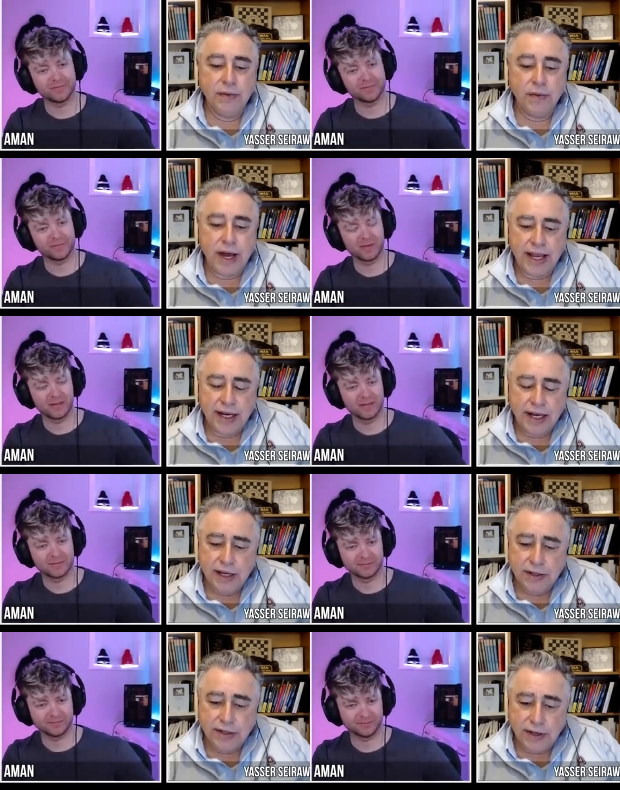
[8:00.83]
Speaker 1: Right.
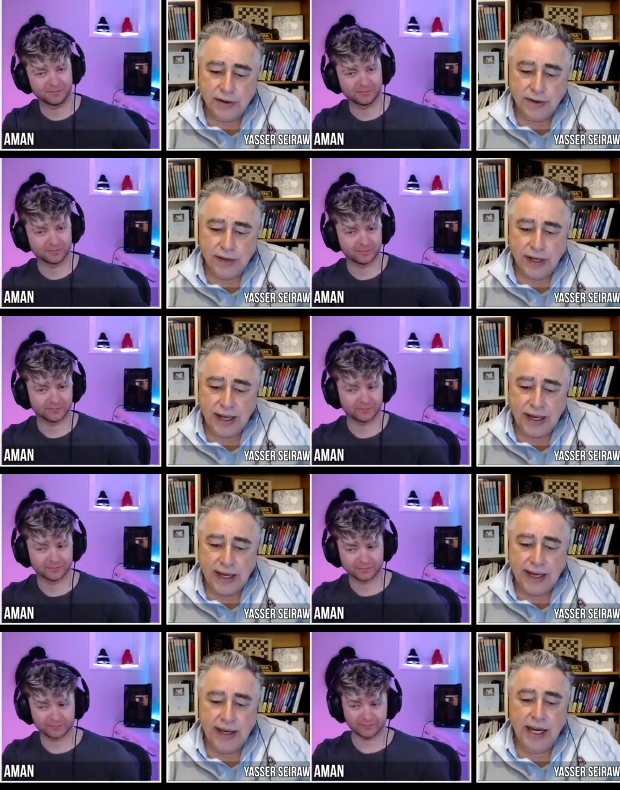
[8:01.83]
So
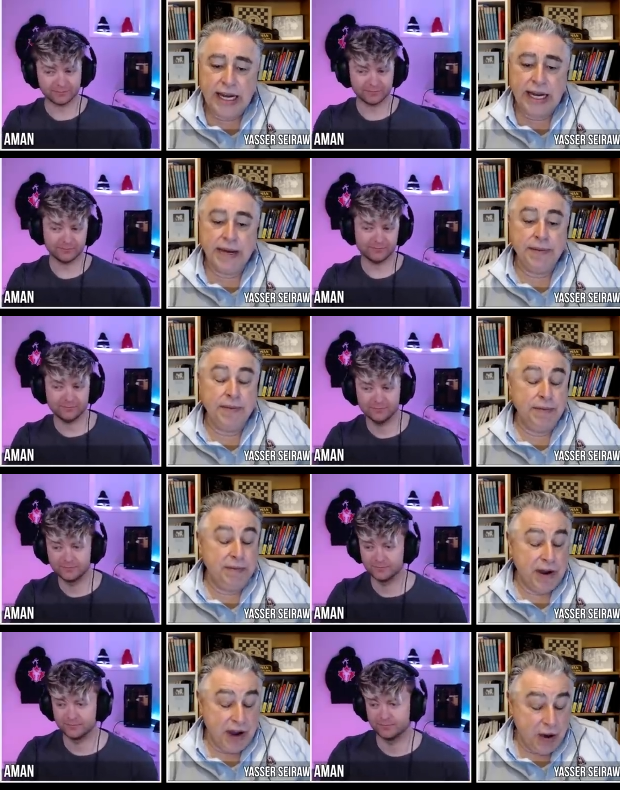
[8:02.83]
eh, uh,
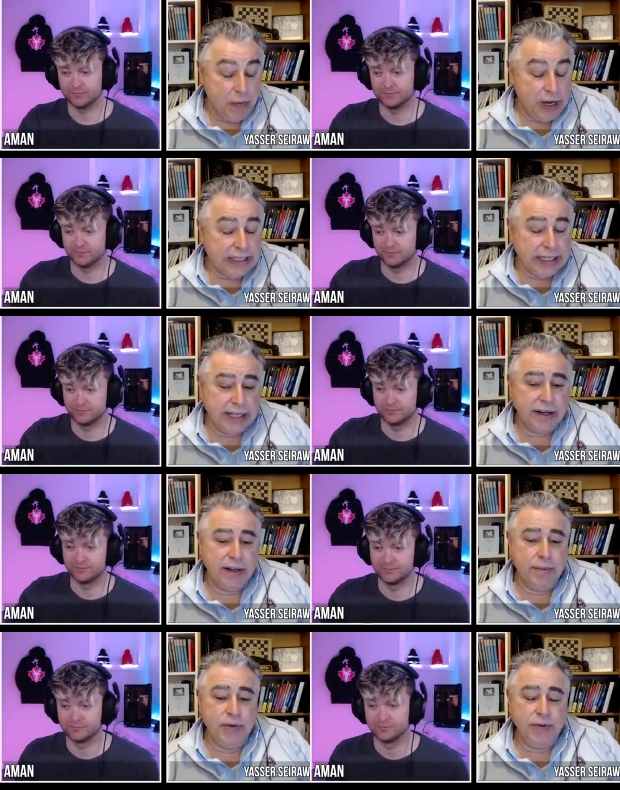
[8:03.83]
once I saw
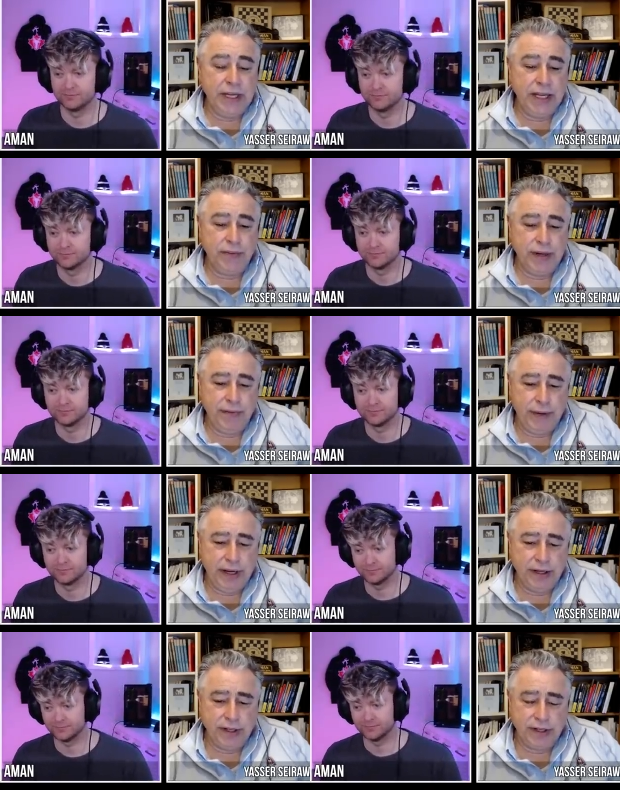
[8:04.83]
the move C3, if we
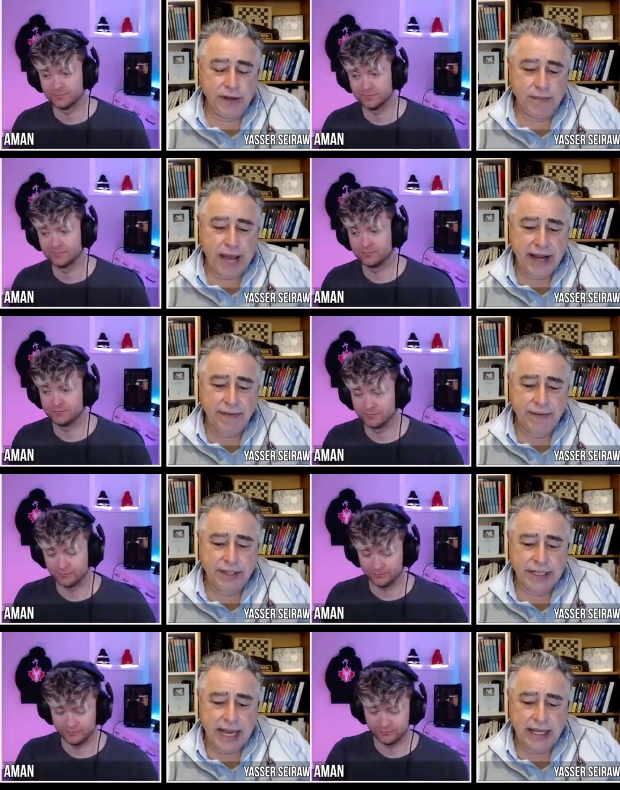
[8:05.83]
could just go back for a
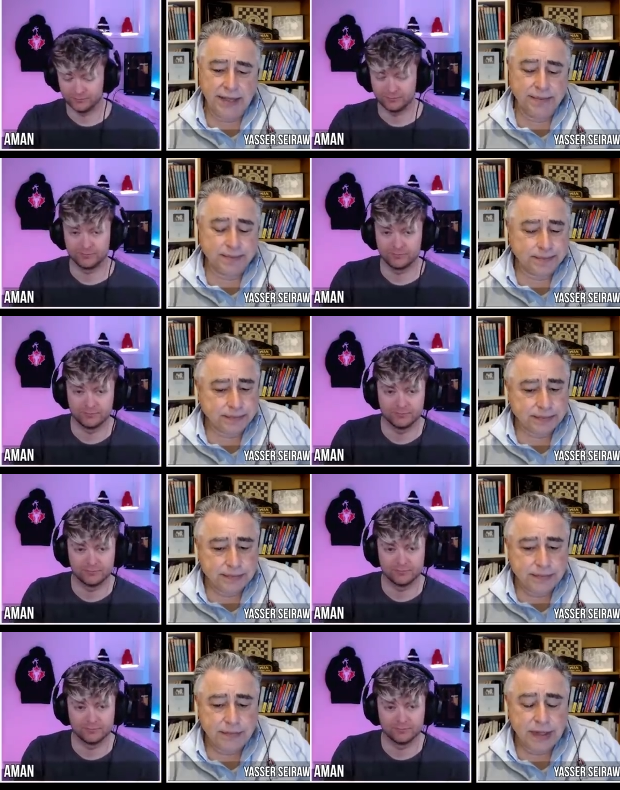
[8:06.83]
second,
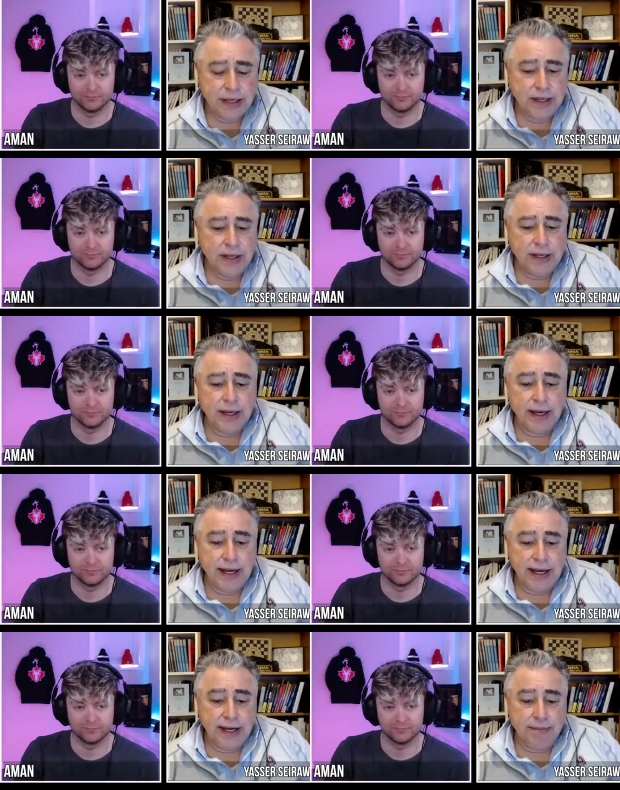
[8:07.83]

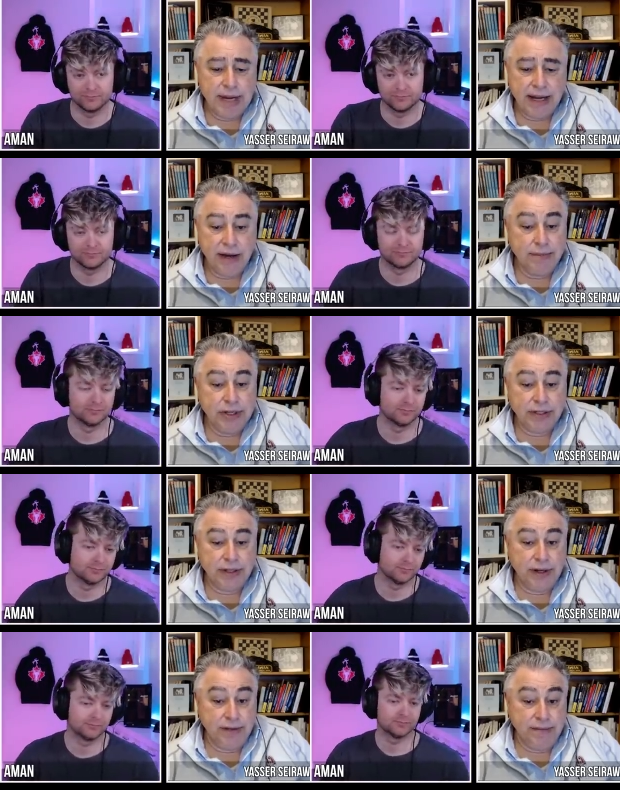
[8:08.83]
uh, my almost
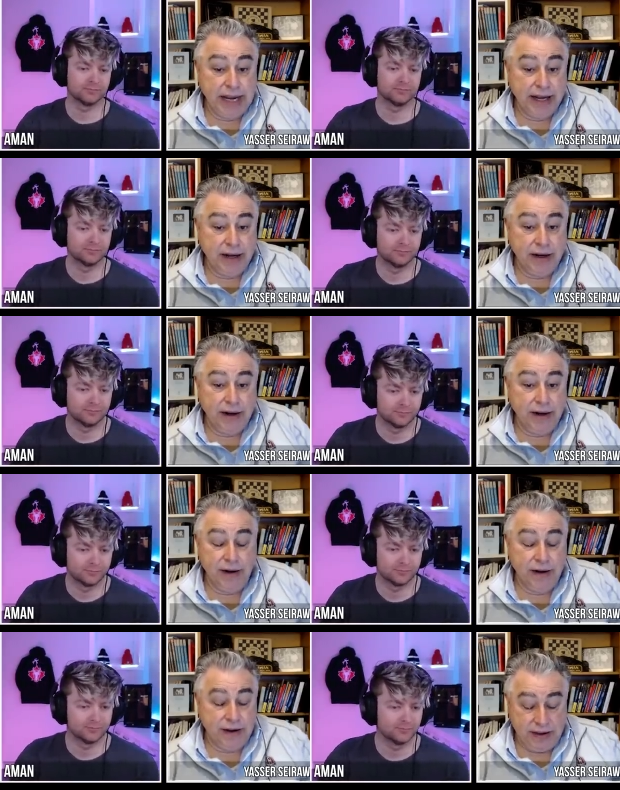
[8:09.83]
my
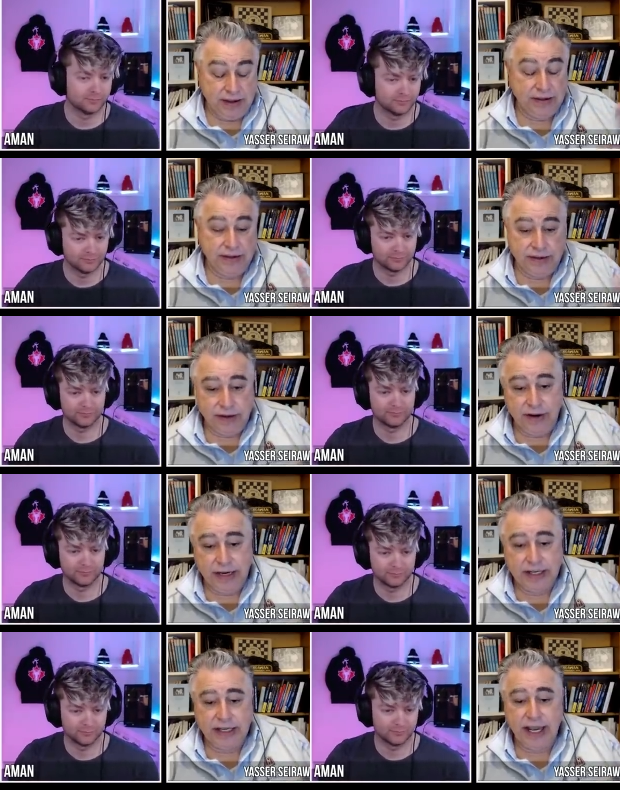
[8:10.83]
sorry
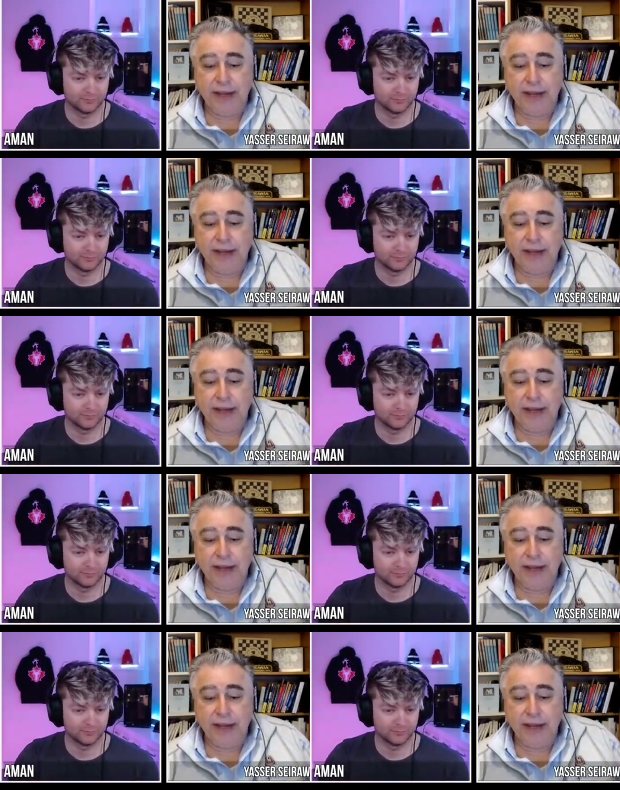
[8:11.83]
to say